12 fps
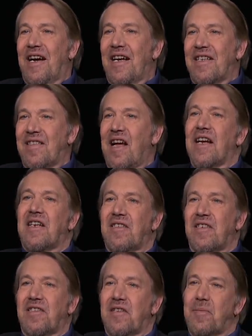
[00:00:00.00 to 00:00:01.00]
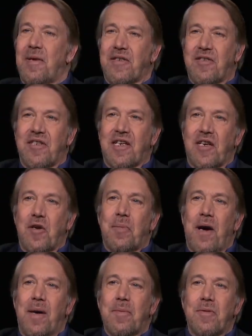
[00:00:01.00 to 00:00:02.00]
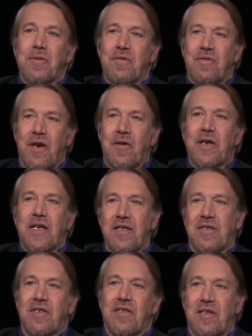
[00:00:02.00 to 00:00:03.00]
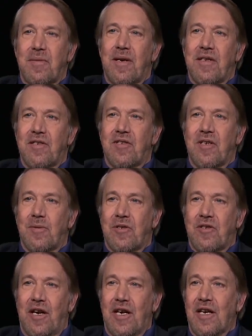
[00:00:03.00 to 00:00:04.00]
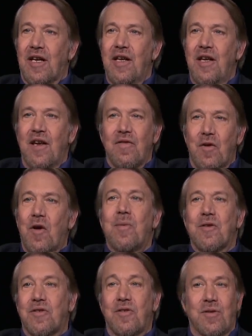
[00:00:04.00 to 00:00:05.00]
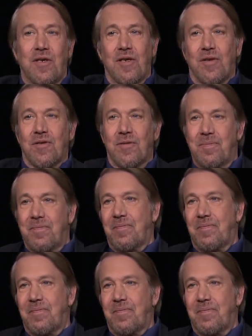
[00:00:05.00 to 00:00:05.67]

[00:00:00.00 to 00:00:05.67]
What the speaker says: is not consistent in messaging. And Obama was very consistent in messaging with China for almost 2 years.